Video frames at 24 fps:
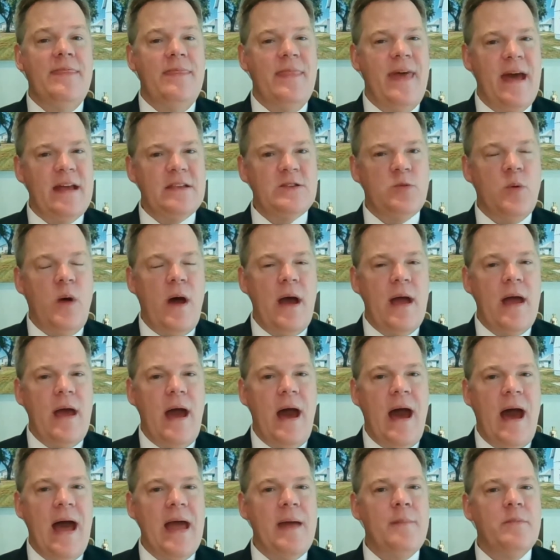and that's why
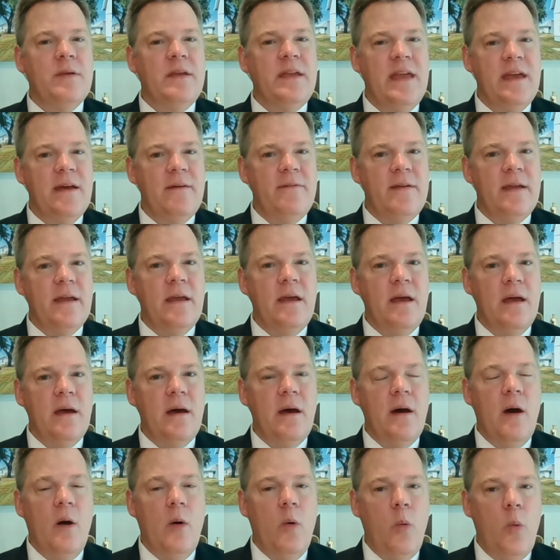I am giving
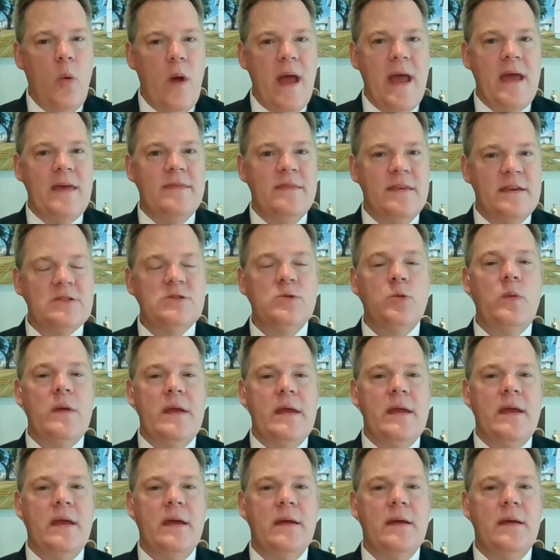away this
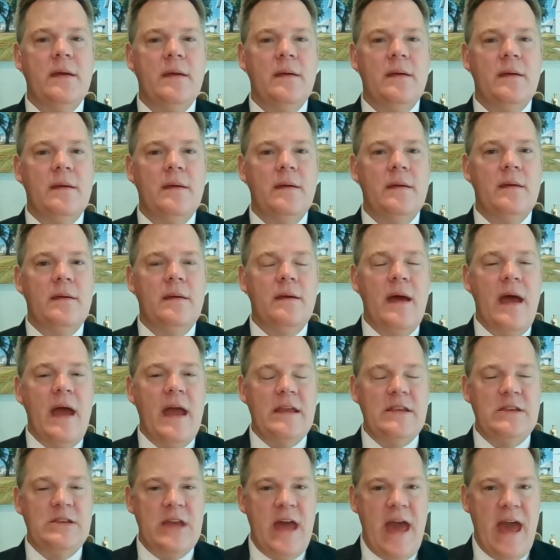week
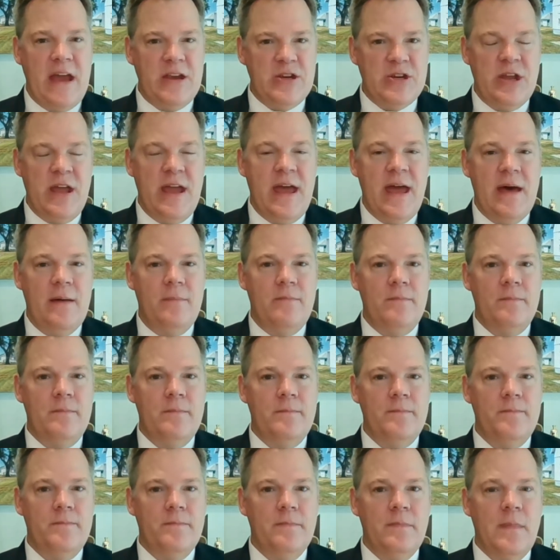a dash cam.
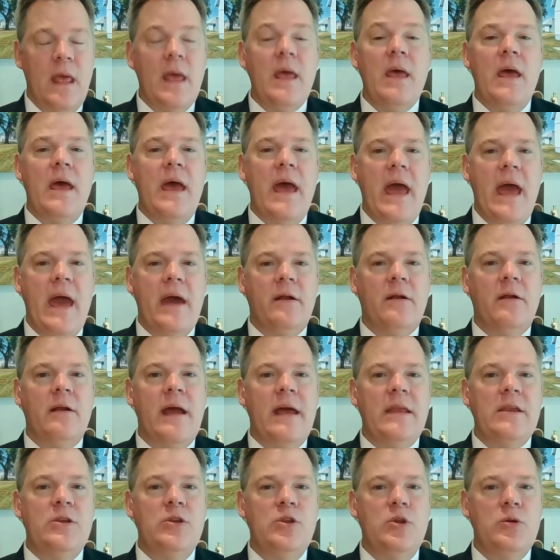Enter
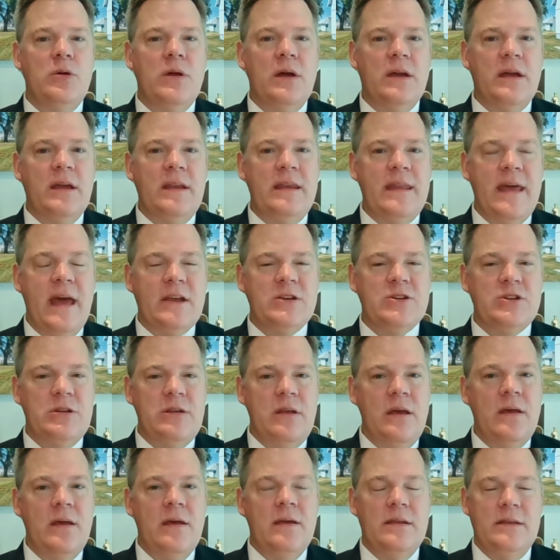at
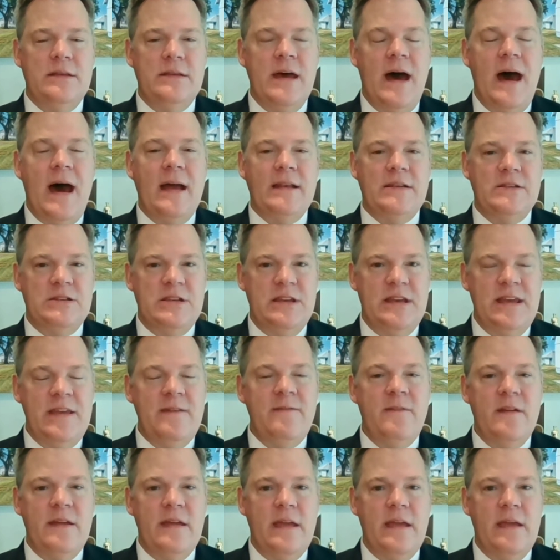
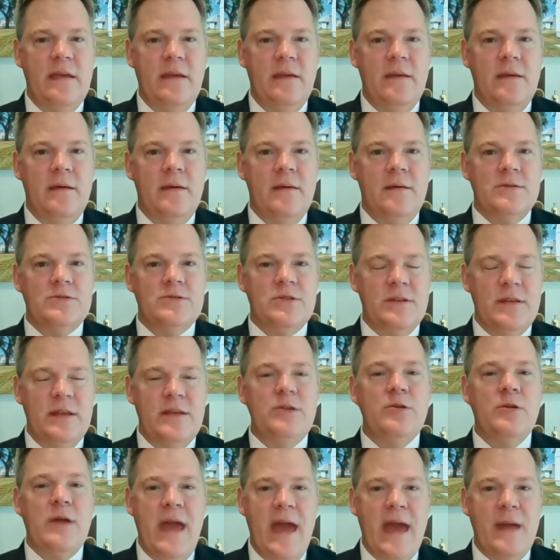noogaconnection.tv so that
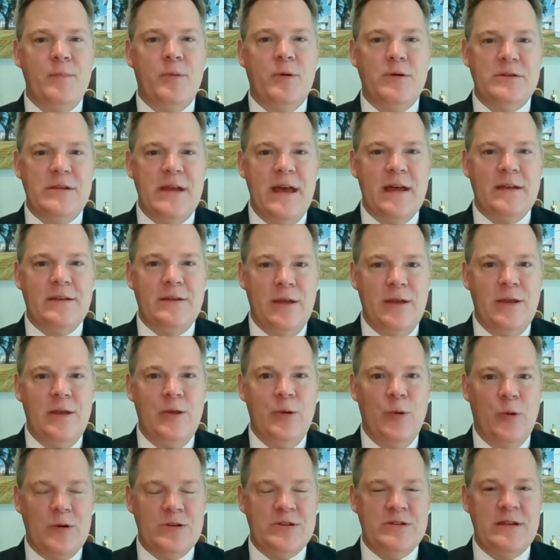you can protect
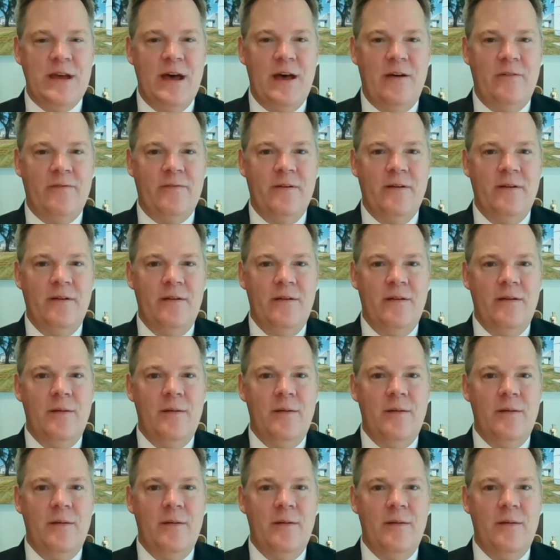yourself,